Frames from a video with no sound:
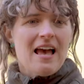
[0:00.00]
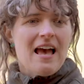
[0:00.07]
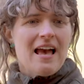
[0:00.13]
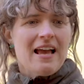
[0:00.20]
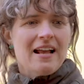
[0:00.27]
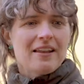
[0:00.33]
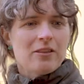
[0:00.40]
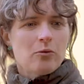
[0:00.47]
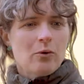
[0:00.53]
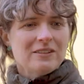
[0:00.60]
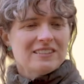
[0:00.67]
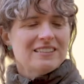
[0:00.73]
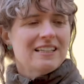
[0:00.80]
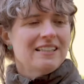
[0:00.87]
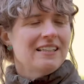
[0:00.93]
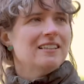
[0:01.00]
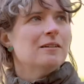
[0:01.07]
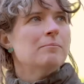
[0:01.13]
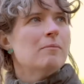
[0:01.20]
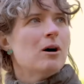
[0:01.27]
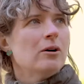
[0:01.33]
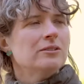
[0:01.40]
And the ones that they need the
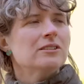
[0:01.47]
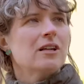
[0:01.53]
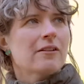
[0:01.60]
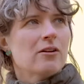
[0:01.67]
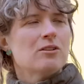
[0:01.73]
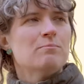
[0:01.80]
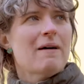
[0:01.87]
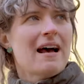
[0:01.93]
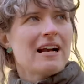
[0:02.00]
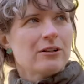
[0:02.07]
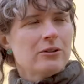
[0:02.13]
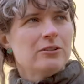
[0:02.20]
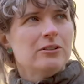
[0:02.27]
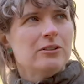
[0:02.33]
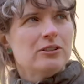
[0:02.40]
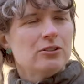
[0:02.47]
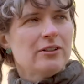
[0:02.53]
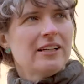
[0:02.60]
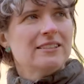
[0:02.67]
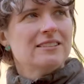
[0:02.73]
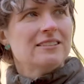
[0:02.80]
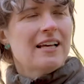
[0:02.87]
most are those
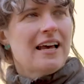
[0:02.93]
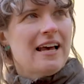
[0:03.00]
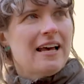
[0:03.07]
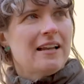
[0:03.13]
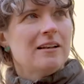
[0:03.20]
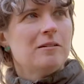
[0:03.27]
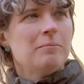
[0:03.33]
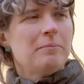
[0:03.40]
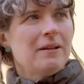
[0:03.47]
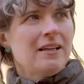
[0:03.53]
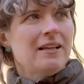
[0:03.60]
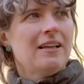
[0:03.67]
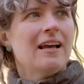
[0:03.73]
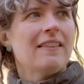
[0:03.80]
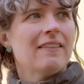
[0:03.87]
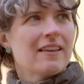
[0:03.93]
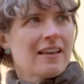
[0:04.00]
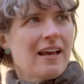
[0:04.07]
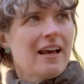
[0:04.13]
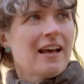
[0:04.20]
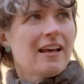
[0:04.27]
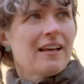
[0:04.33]
macronutrients, the N, P, and the
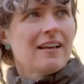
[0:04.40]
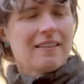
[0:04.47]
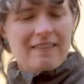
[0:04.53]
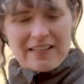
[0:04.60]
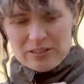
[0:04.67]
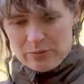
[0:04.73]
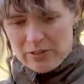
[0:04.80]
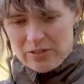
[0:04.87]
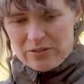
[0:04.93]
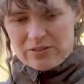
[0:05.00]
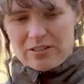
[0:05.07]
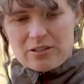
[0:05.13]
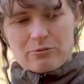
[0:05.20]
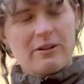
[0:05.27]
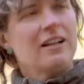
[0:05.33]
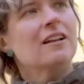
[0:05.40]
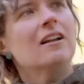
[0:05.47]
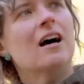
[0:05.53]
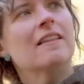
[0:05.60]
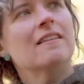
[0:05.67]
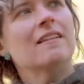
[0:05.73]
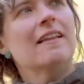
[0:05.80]
K. That's what you see written
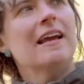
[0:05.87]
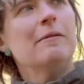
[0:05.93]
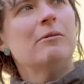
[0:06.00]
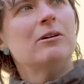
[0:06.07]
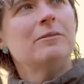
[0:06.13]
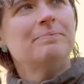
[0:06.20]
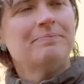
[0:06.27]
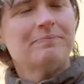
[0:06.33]
on the label.